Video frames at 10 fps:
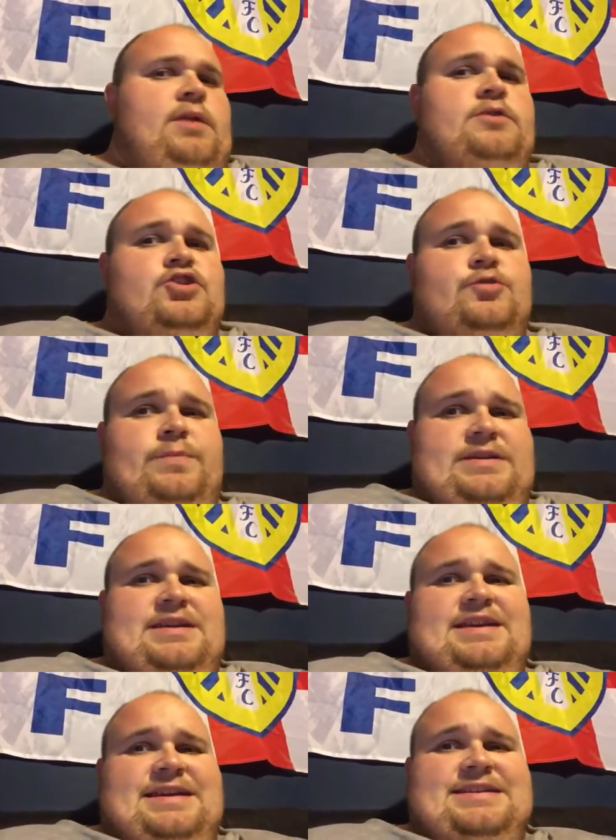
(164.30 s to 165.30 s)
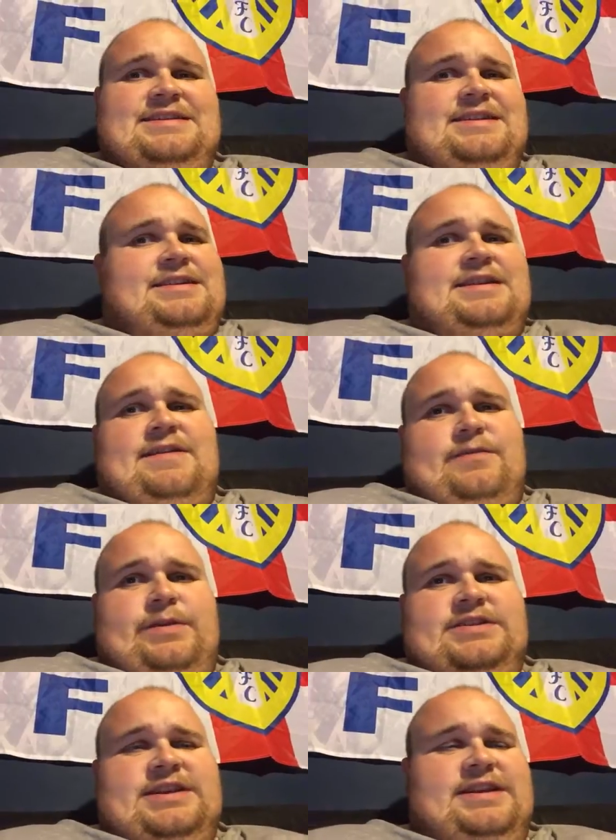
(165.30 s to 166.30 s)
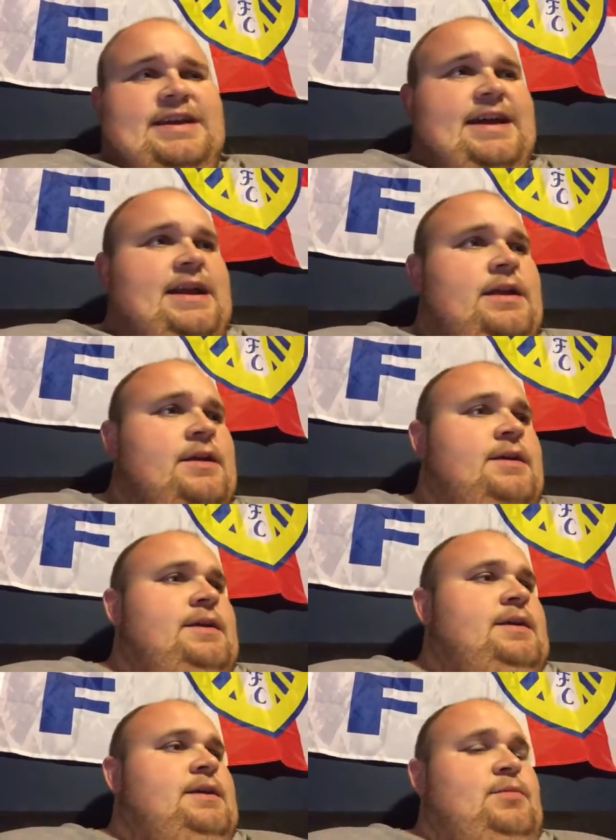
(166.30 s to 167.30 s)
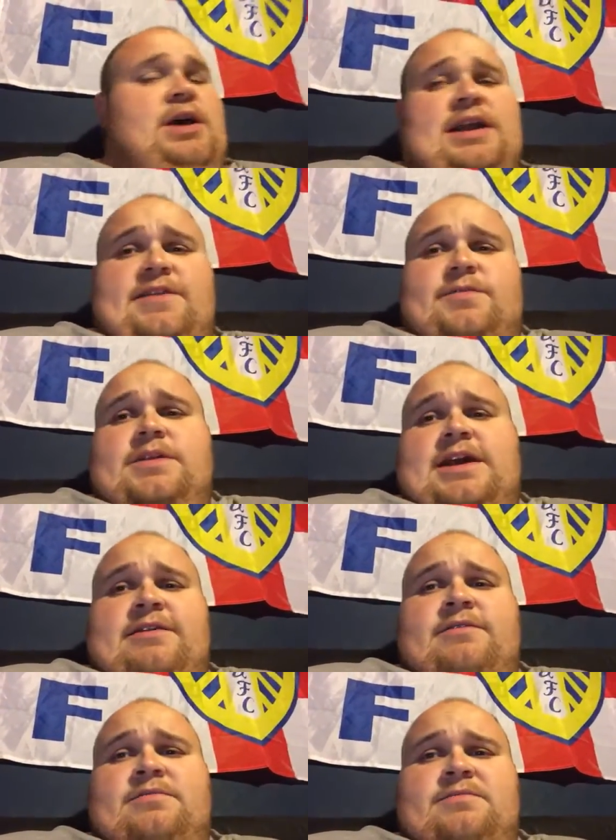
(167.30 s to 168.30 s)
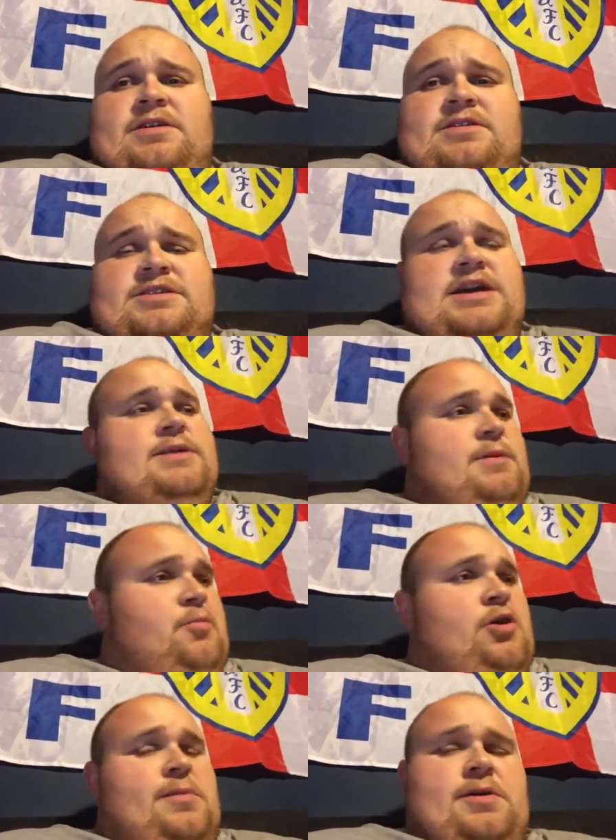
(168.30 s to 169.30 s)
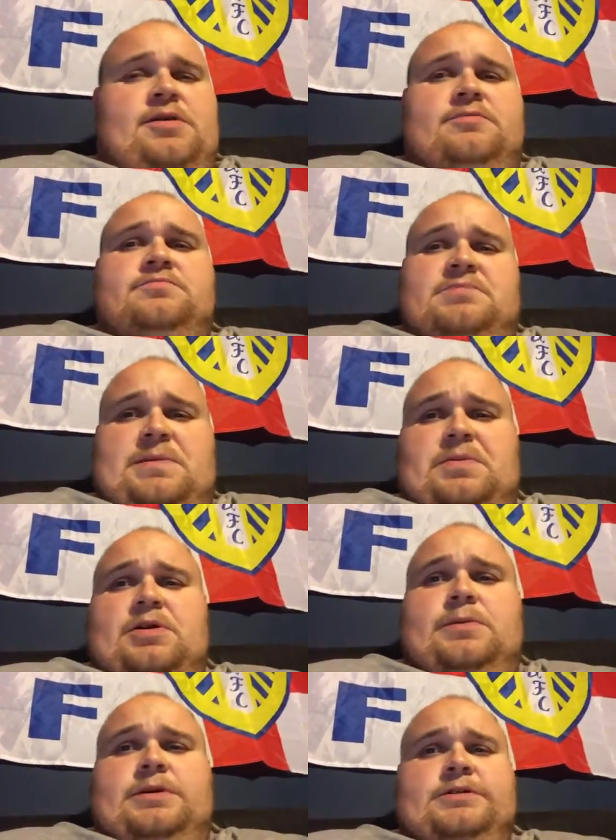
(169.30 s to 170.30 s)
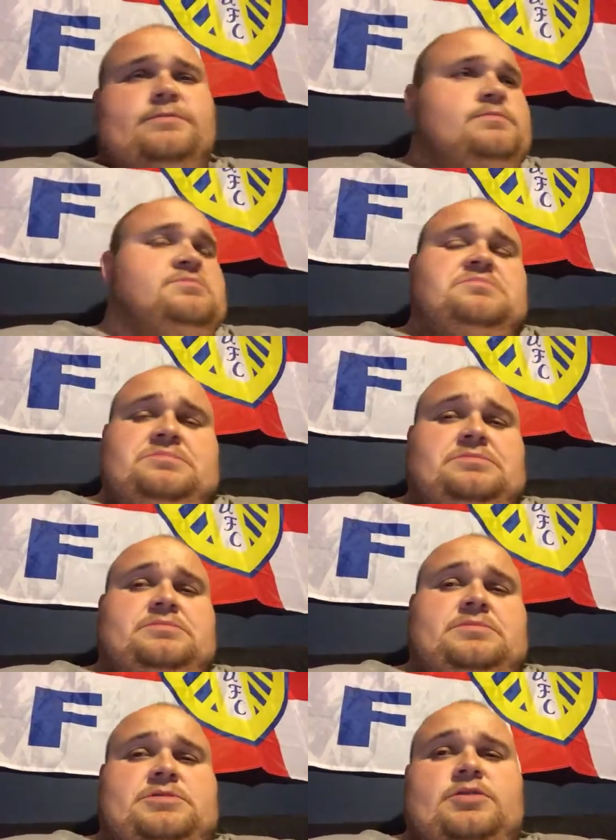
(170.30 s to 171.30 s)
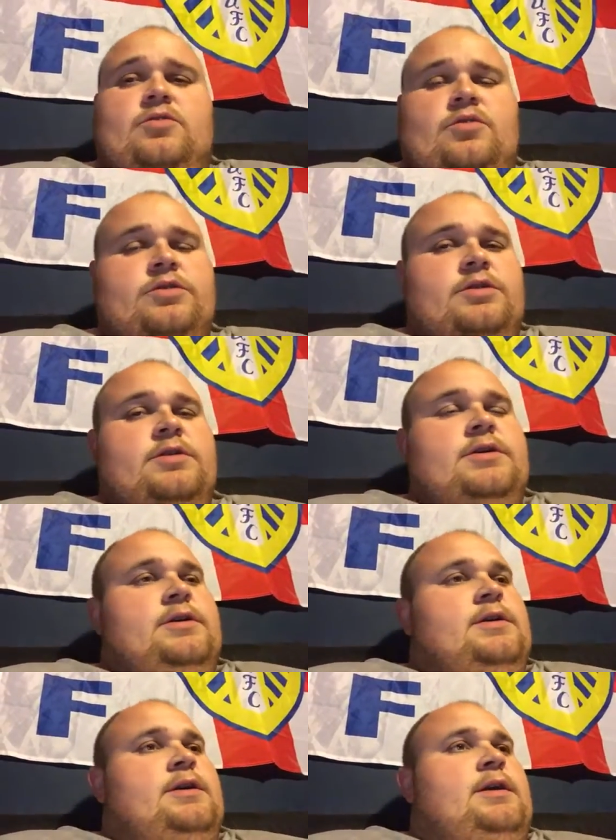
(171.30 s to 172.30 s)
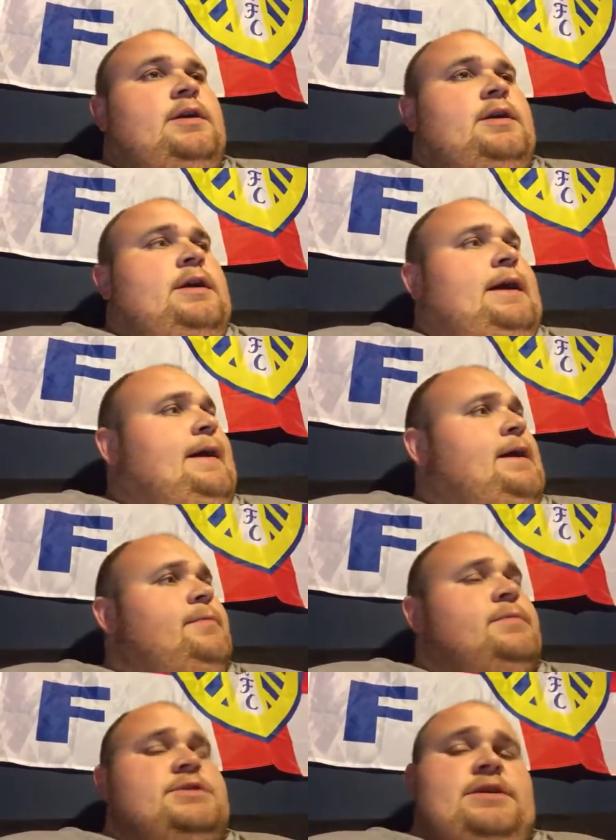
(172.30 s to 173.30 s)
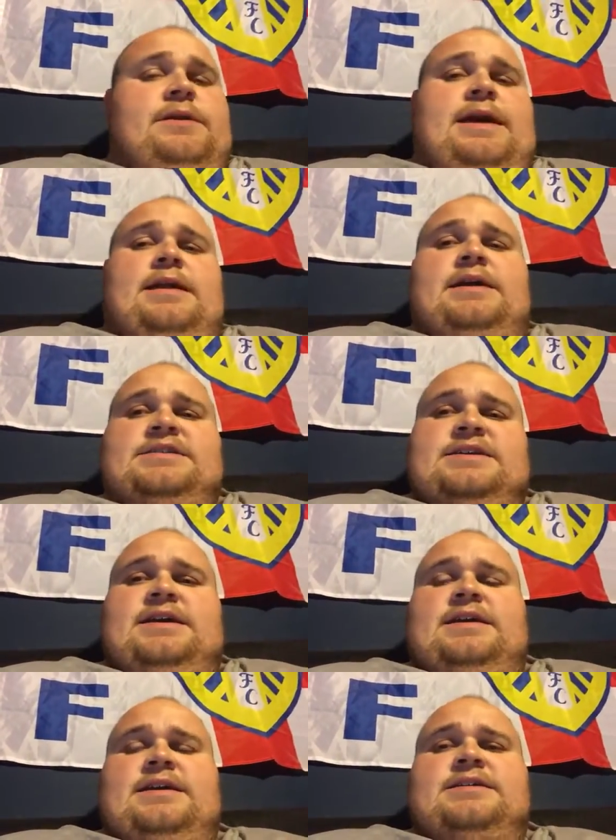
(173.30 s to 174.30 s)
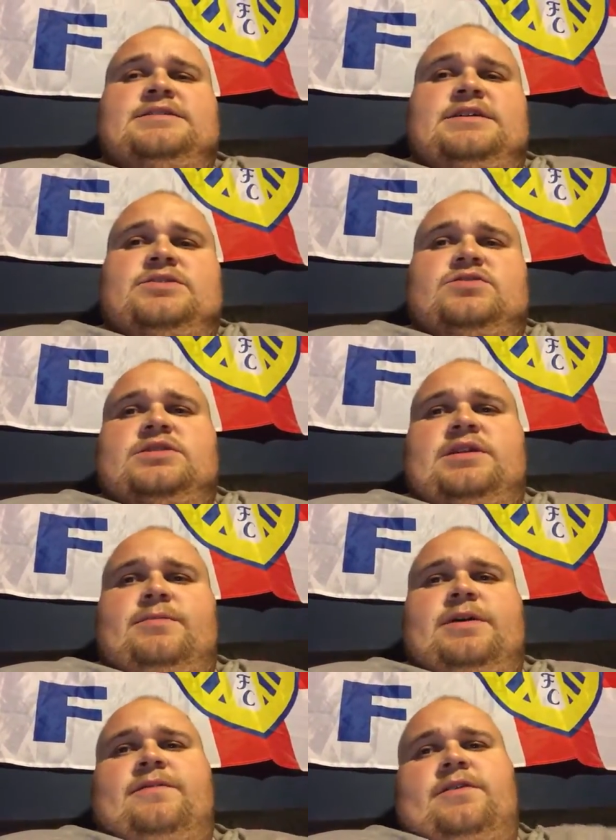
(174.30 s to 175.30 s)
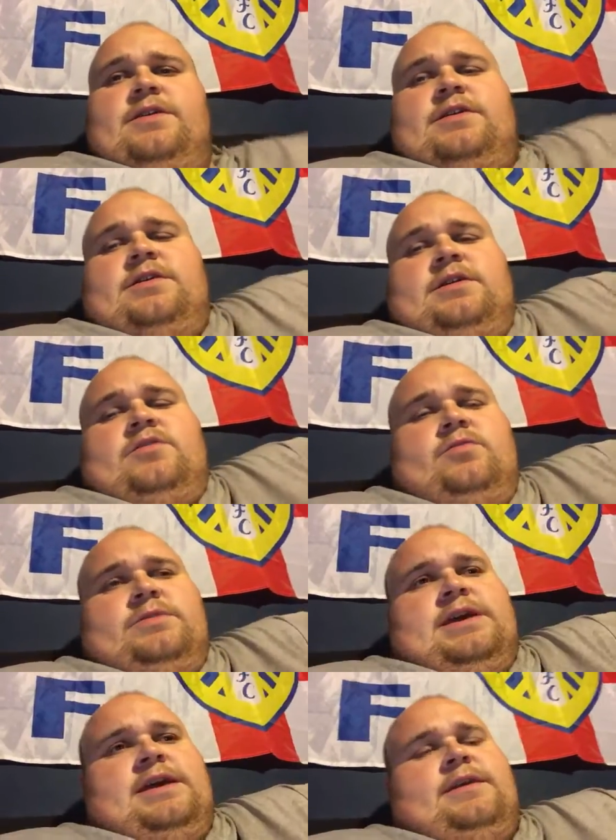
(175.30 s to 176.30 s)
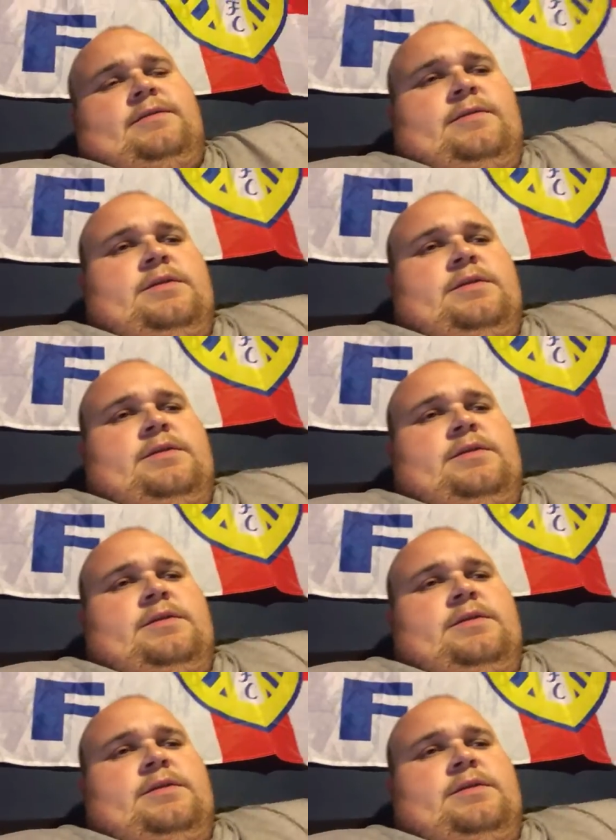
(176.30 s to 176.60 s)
They should be deleted and never be seen again. But I leave them there at the time. I put them on. I put them on. It's all good. Um, so yeah, like I say, guys, that's just a little bit of a an update.